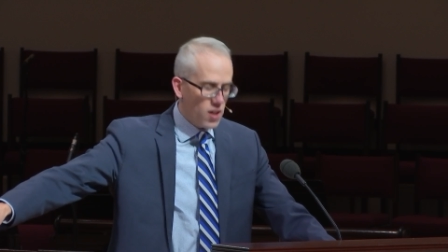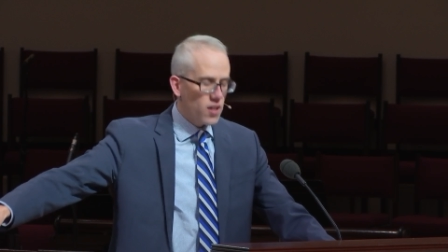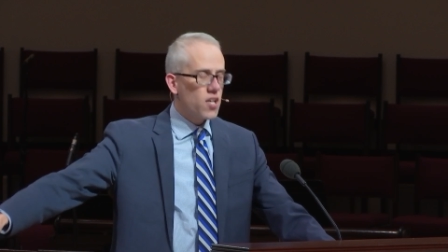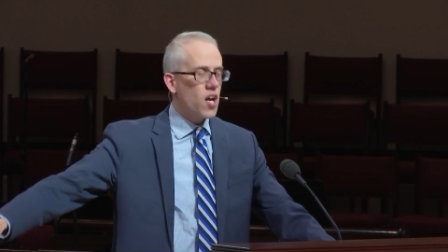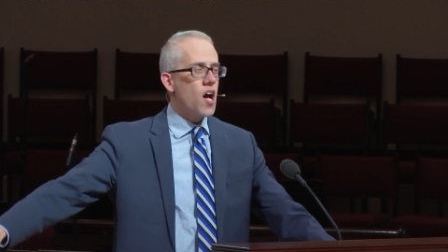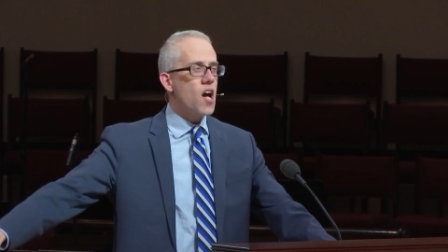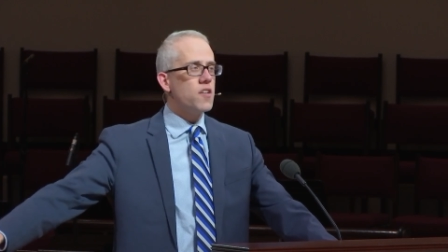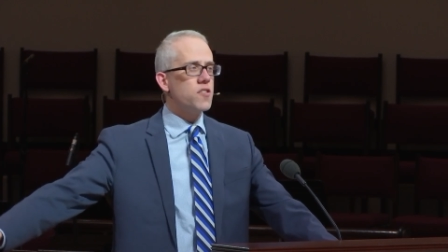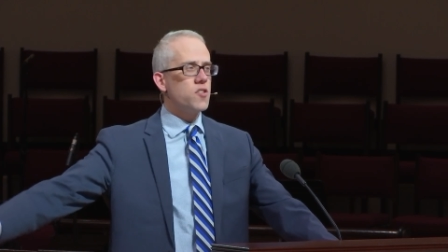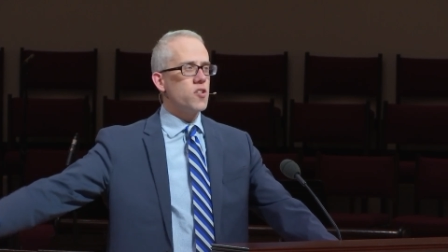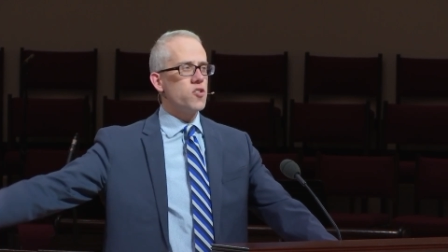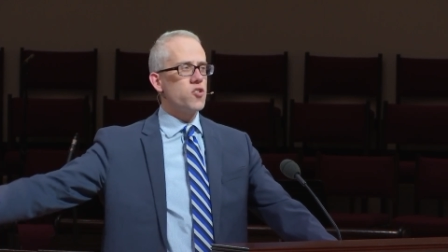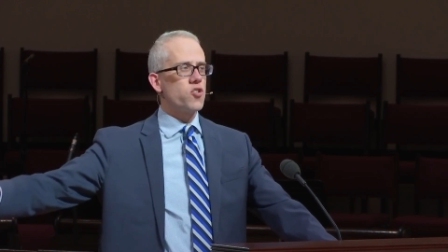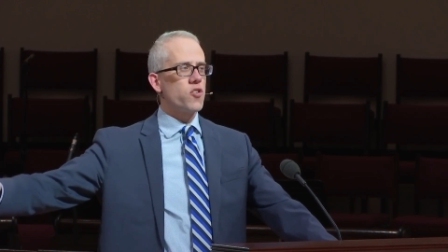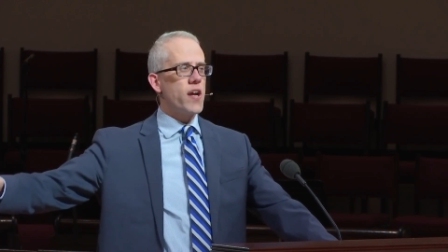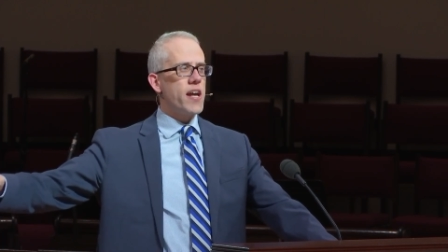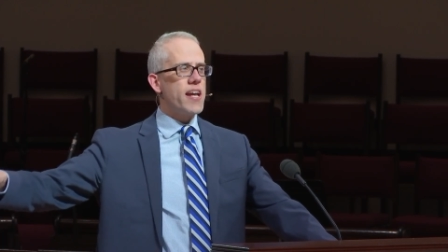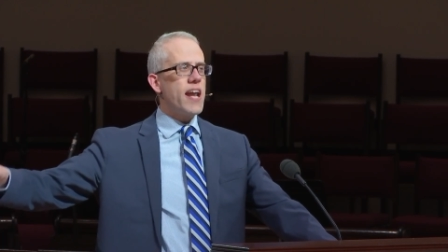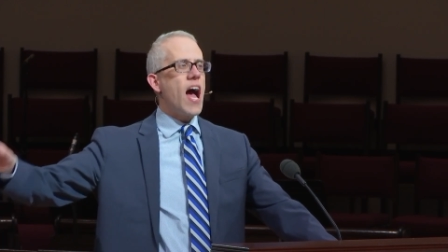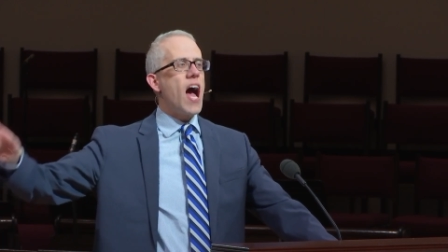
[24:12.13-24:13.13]

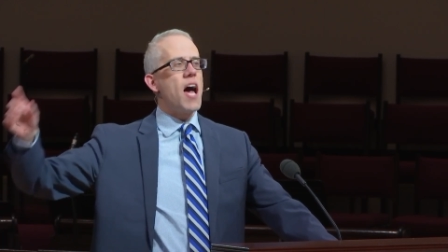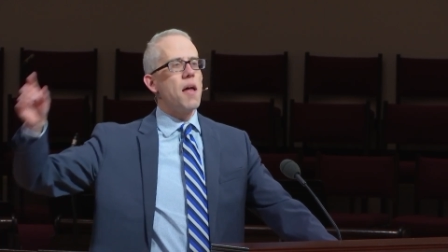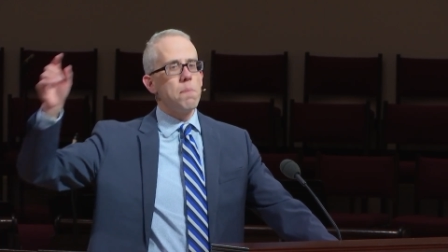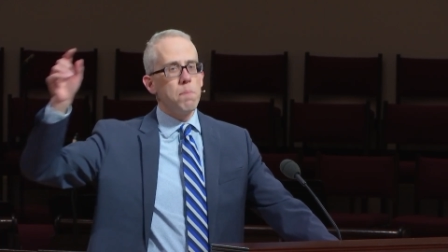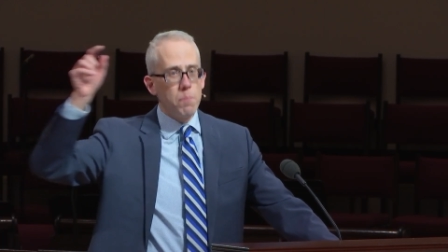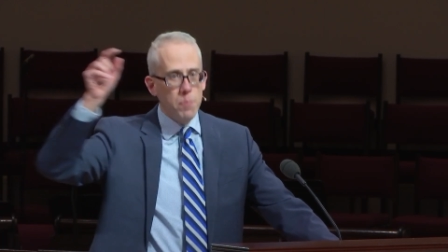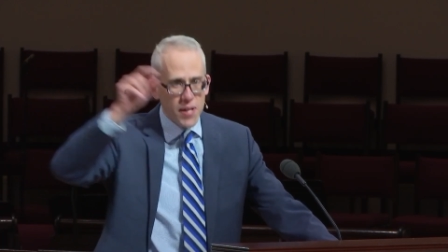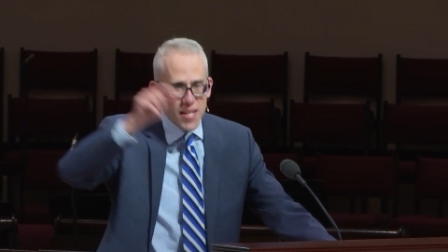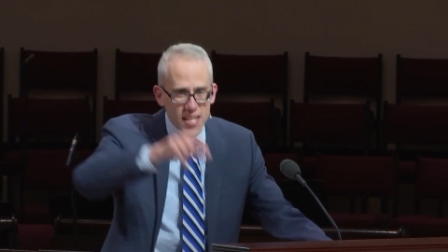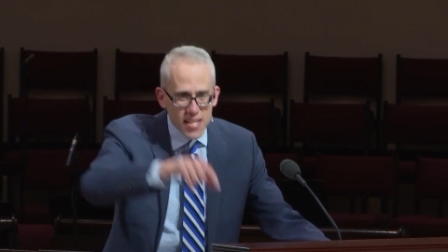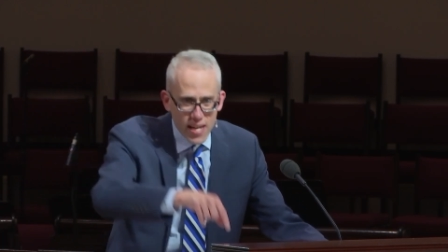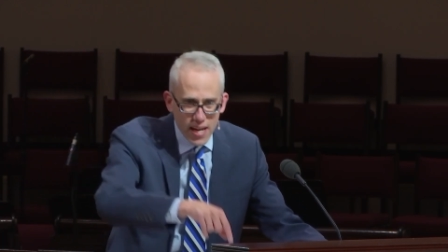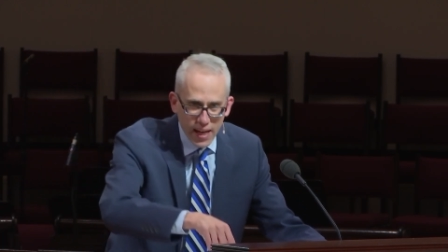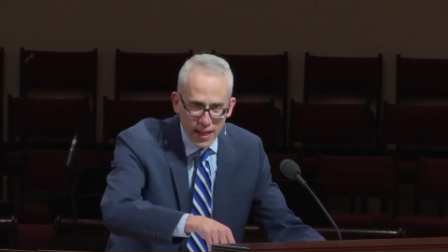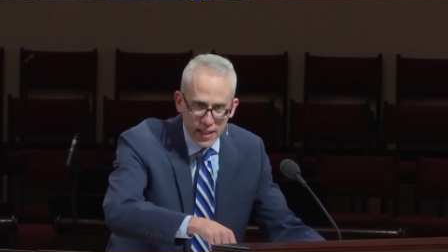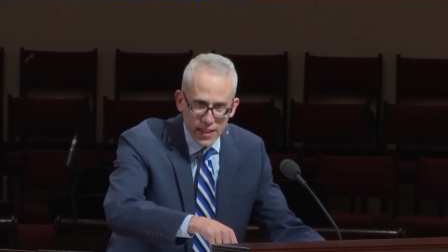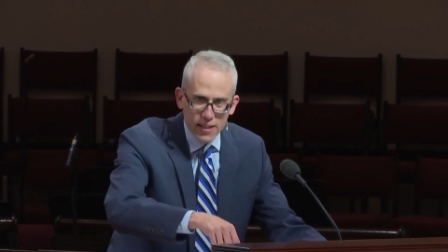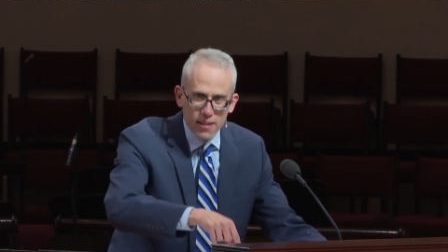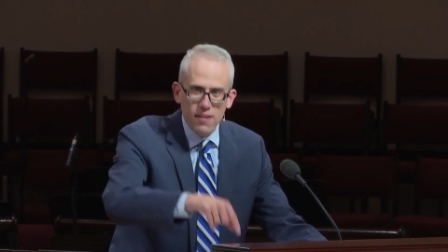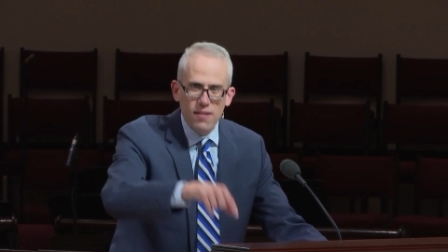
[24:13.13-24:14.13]
concentrate on
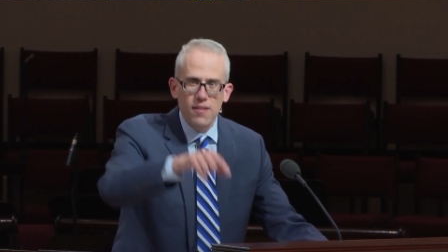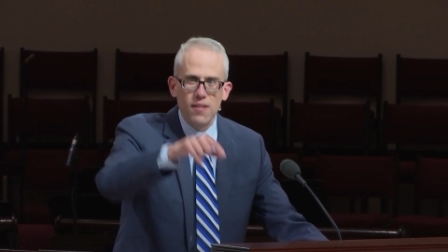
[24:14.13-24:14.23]
being